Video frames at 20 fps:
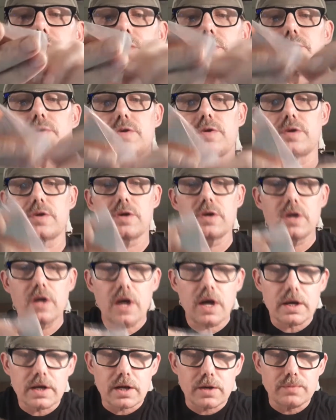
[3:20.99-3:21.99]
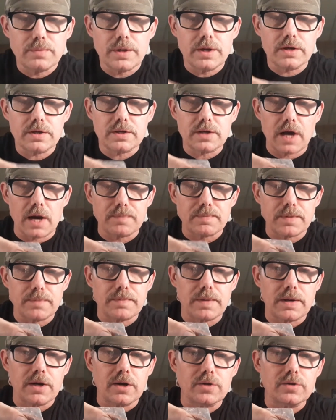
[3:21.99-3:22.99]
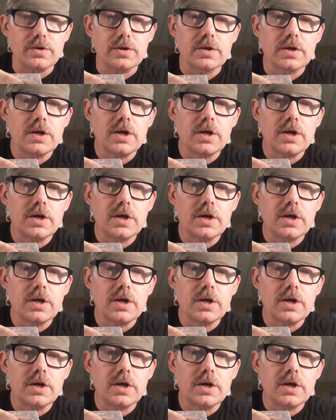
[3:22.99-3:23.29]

It's, I gotta read a Copper round.